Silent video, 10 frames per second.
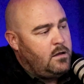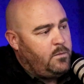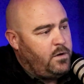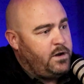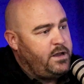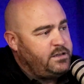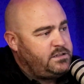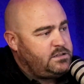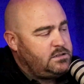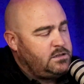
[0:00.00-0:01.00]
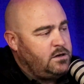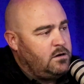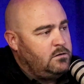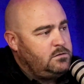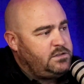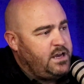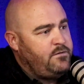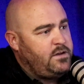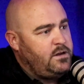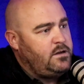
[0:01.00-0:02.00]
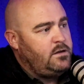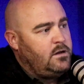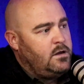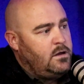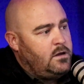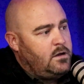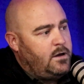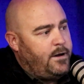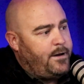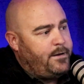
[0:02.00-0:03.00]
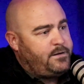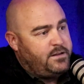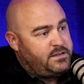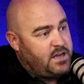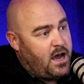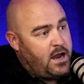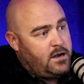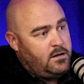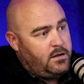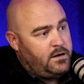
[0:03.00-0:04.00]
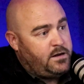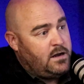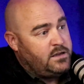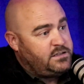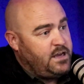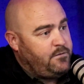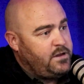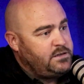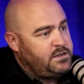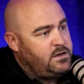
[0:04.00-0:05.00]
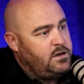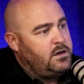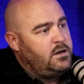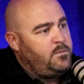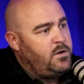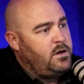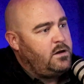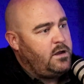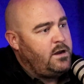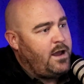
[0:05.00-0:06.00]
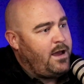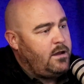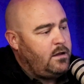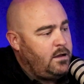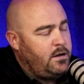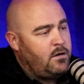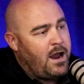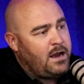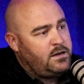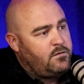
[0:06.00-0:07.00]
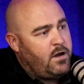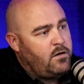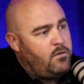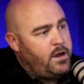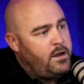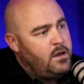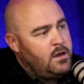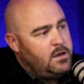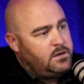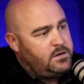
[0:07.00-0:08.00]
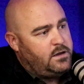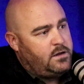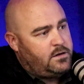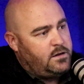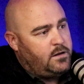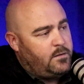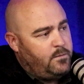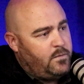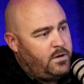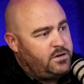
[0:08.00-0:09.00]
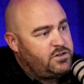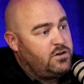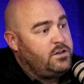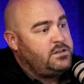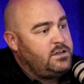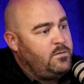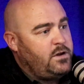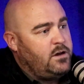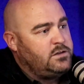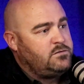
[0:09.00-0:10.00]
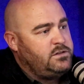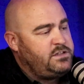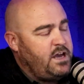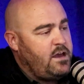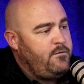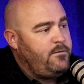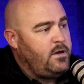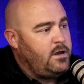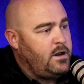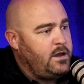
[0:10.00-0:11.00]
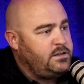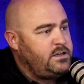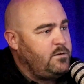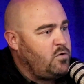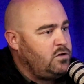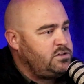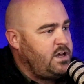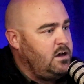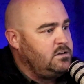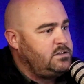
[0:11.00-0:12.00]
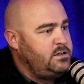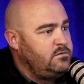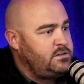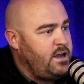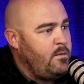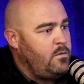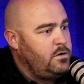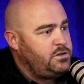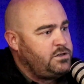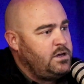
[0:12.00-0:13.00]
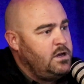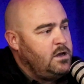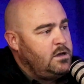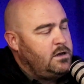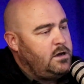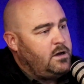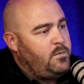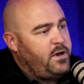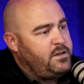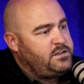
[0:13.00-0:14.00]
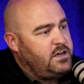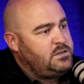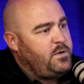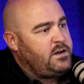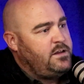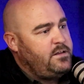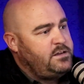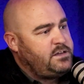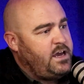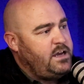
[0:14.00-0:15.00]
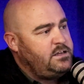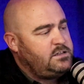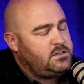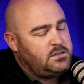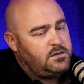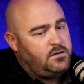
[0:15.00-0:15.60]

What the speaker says: put his, you know, safety to the side, and did it as safely as he could, but interacted right away to ensure that somebody else was safe. And as he approached the house, he was ambushed by the suspect in this case.